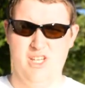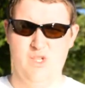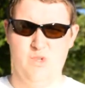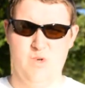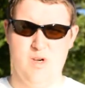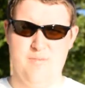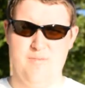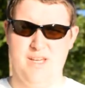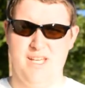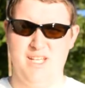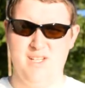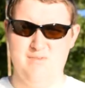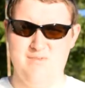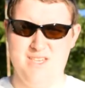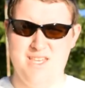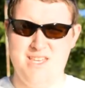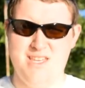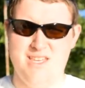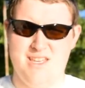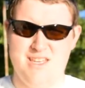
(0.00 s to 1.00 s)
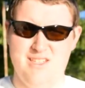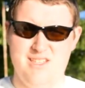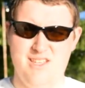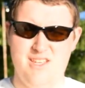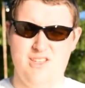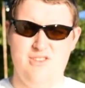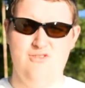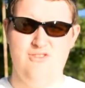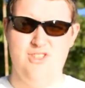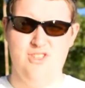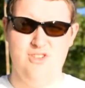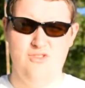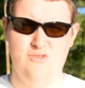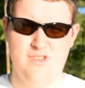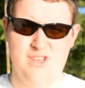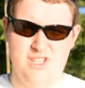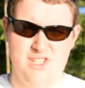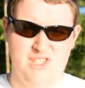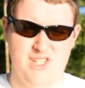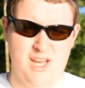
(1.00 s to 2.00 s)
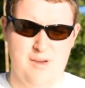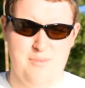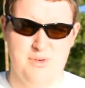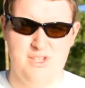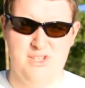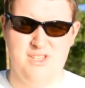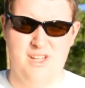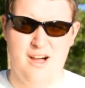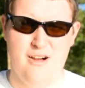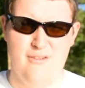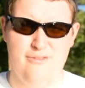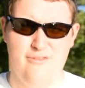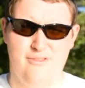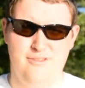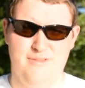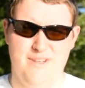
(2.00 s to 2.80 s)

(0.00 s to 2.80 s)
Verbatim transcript: is what makes me continue to do this type of stuff